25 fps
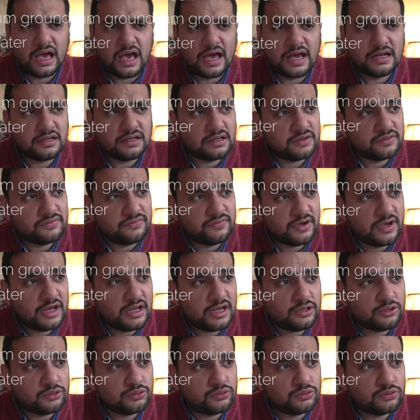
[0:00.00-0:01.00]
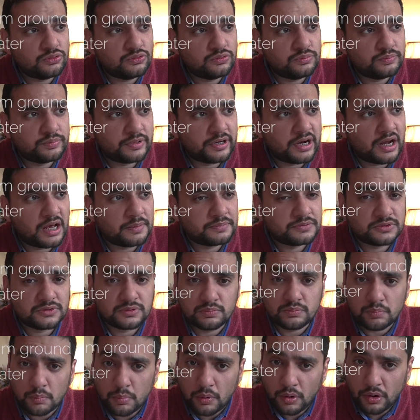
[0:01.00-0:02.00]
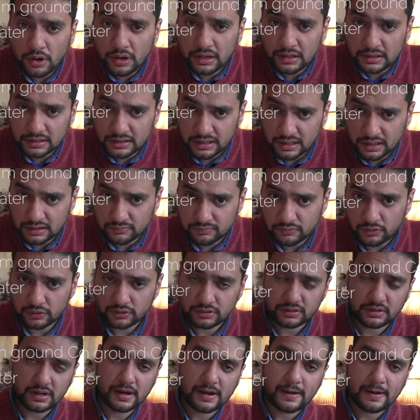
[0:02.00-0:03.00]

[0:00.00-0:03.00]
And a way to perhaps boil that water.